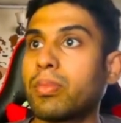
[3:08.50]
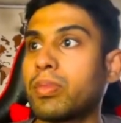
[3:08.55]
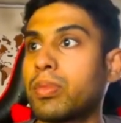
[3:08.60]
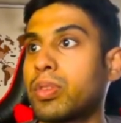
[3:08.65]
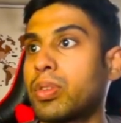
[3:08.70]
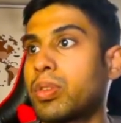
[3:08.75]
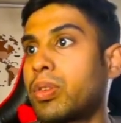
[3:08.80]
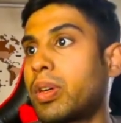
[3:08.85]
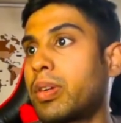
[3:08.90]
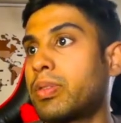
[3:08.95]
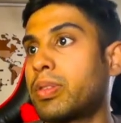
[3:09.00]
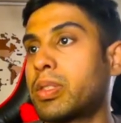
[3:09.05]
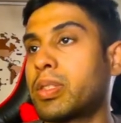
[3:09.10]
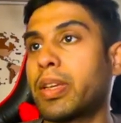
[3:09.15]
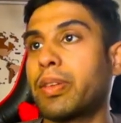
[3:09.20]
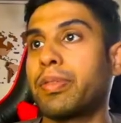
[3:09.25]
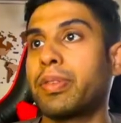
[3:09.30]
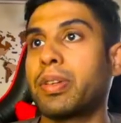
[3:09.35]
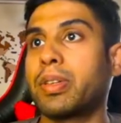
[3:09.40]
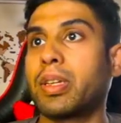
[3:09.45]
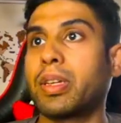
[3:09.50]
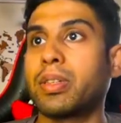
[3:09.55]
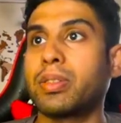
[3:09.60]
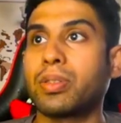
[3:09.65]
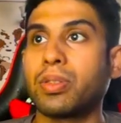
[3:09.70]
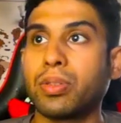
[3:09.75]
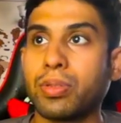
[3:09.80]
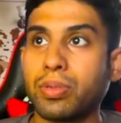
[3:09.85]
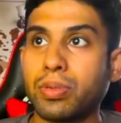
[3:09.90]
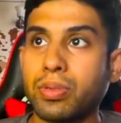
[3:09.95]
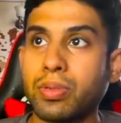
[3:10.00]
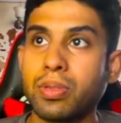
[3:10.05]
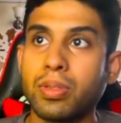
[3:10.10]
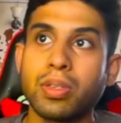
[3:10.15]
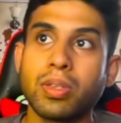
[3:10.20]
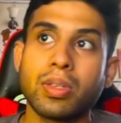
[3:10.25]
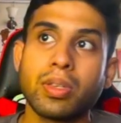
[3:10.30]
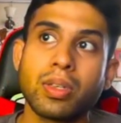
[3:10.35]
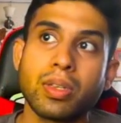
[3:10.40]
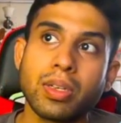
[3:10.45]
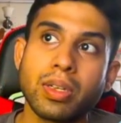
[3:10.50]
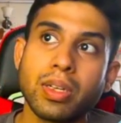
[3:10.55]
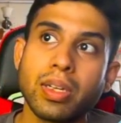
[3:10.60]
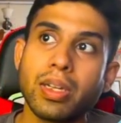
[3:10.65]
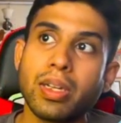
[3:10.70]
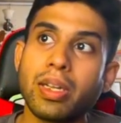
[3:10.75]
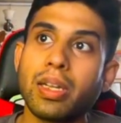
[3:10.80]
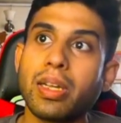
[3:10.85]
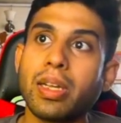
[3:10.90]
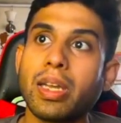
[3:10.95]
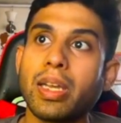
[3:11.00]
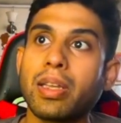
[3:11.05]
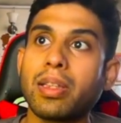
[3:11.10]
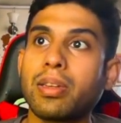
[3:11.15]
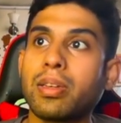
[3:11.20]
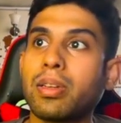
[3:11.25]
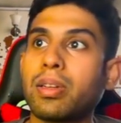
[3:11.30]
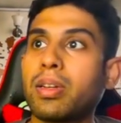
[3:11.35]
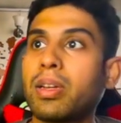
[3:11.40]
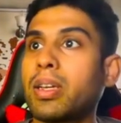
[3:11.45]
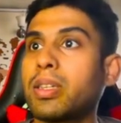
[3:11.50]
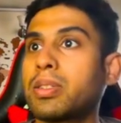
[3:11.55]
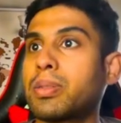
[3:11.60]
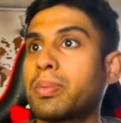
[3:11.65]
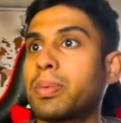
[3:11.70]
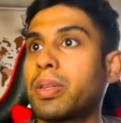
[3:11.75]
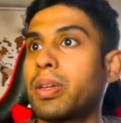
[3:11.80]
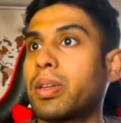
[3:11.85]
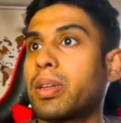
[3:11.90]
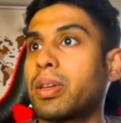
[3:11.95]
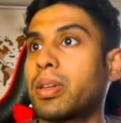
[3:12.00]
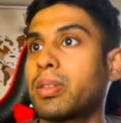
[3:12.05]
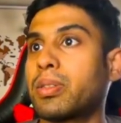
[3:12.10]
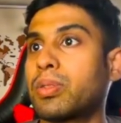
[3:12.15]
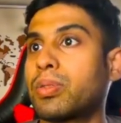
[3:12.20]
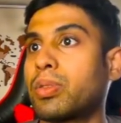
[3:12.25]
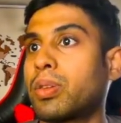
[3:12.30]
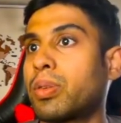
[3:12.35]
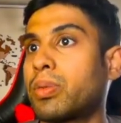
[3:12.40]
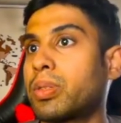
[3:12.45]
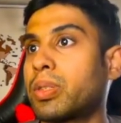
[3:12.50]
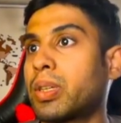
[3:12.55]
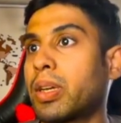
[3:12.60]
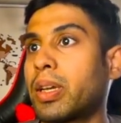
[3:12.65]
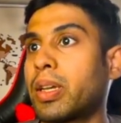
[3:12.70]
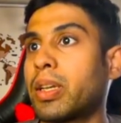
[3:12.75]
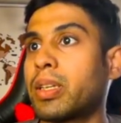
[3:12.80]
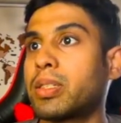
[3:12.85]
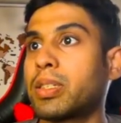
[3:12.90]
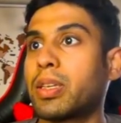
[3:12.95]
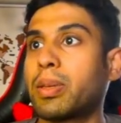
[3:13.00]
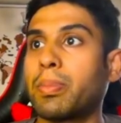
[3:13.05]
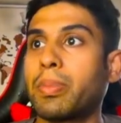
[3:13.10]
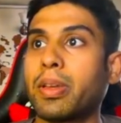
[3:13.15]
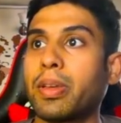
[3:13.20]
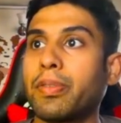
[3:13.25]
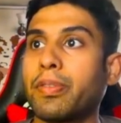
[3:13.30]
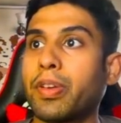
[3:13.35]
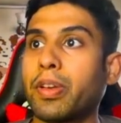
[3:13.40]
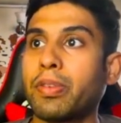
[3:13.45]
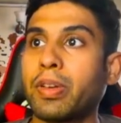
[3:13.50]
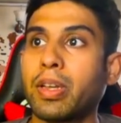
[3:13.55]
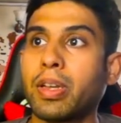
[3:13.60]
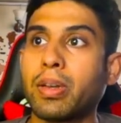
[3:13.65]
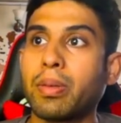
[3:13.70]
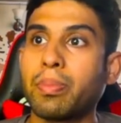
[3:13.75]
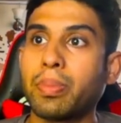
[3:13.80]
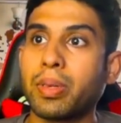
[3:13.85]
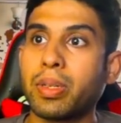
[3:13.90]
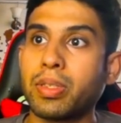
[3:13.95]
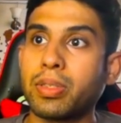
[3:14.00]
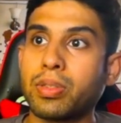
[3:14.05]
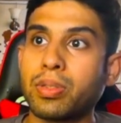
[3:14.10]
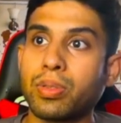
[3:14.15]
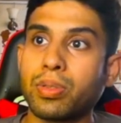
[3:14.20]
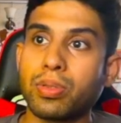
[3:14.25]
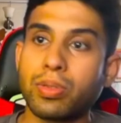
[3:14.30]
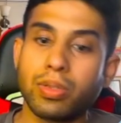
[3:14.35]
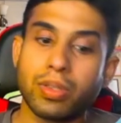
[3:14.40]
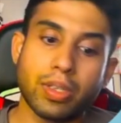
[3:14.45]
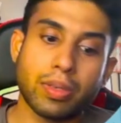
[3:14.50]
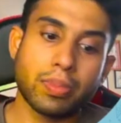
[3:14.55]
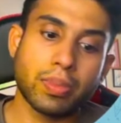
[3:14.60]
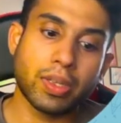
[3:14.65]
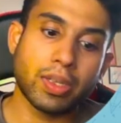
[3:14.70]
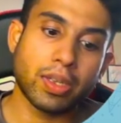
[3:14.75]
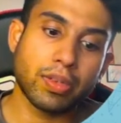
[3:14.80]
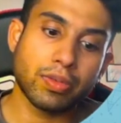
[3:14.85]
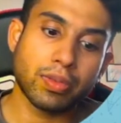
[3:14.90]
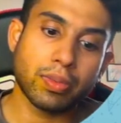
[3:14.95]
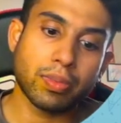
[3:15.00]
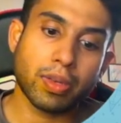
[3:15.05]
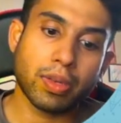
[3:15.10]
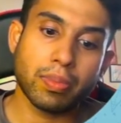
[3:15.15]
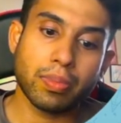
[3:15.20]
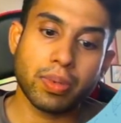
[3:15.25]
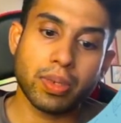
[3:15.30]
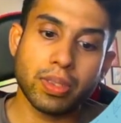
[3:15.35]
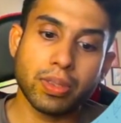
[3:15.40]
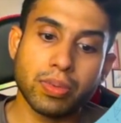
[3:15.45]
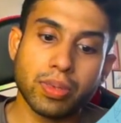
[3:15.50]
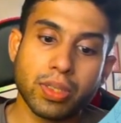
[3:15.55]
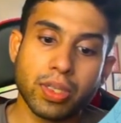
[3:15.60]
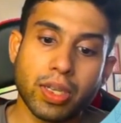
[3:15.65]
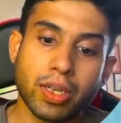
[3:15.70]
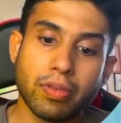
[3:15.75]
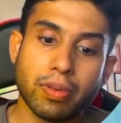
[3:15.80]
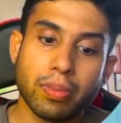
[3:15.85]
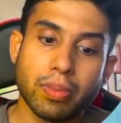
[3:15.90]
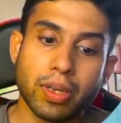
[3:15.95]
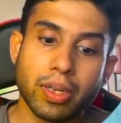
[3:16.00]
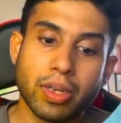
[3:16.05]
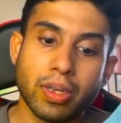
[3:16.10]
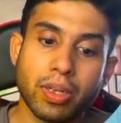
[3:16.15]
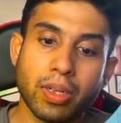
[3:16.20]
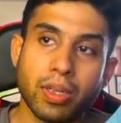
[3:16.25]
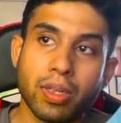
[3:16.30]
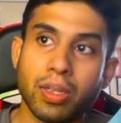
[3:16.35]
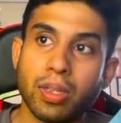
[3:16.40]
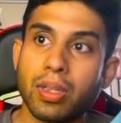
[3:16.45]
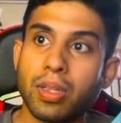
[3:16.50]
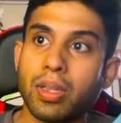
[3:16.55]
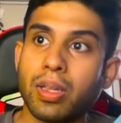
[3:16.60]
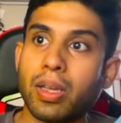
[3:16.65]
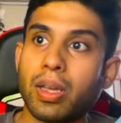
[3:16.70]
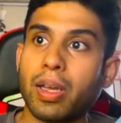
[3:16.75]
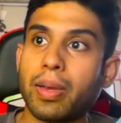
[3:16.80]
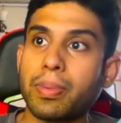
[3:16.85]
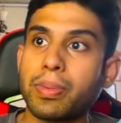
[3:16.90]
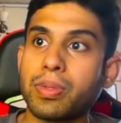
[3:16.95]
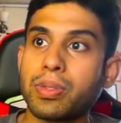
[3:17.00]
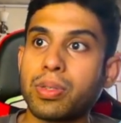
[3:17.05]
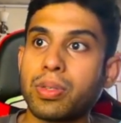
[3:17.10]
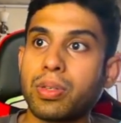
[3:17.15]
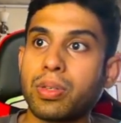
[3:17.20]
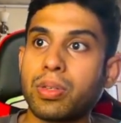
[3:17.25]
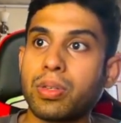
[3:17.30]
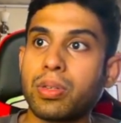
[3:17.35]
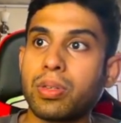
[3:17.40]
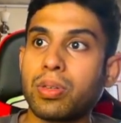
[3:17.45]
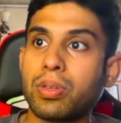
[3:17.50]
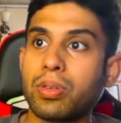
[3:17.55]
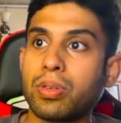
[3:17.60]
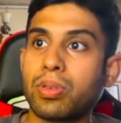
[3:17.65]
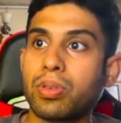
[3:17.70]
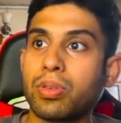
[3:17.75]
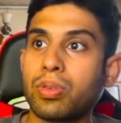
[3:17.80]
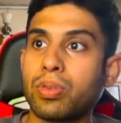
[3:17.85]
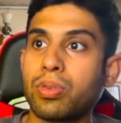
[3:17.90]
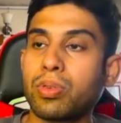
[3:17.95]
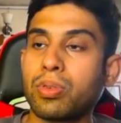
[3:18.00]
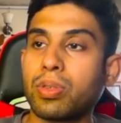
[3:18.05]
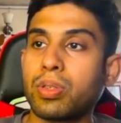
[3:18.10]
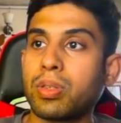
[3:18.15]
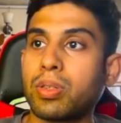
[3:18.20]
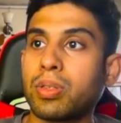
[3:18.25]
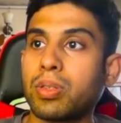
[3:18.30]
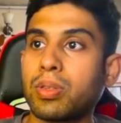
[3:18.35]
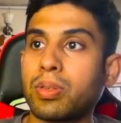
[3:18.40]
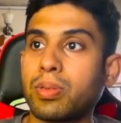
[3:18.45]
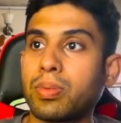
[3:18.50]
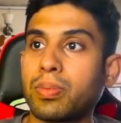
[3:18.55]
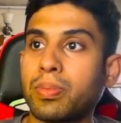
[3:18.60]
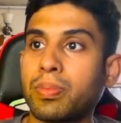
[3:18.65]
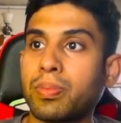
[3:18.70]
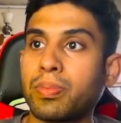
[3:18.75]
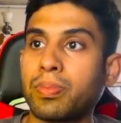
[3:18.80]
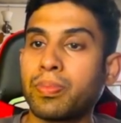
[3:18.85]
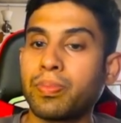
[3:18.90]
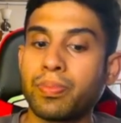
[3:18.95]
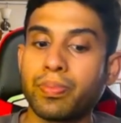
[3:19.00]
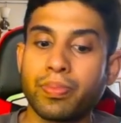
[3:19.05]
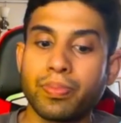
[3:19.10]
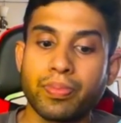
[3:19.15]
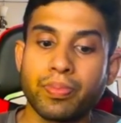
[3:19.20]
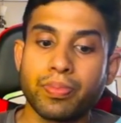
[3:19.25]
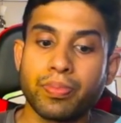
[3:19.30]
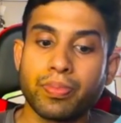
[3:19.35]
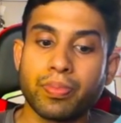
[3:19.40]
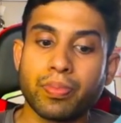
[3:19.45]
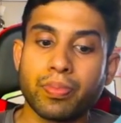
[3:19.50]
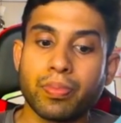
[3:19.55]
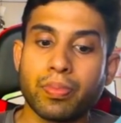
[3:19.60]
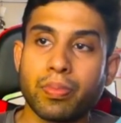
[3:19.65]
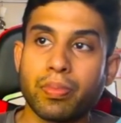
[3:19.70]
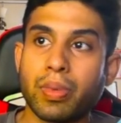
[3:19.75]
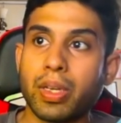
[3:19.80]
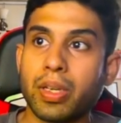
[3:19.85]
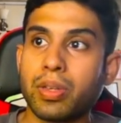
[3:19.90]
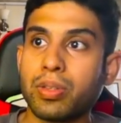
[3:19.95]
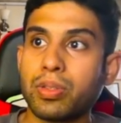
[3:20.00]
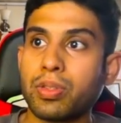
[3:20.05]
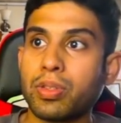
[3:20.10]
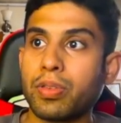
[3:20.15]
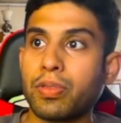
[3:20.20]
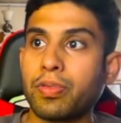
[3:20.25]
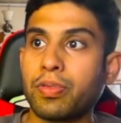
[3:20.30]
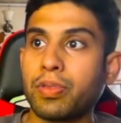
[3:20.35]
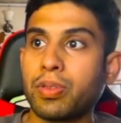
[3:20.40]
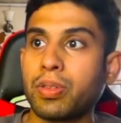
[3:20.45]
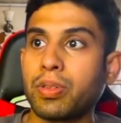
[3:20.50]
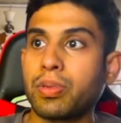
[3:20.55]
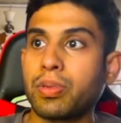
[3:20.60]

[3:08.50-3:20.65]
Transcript: So I've just given it that. So either it asks me that, yeah. So now it's again asking me if you have any companies. So let me give some companies which I have in mind. Amazon, Google, Microsoft.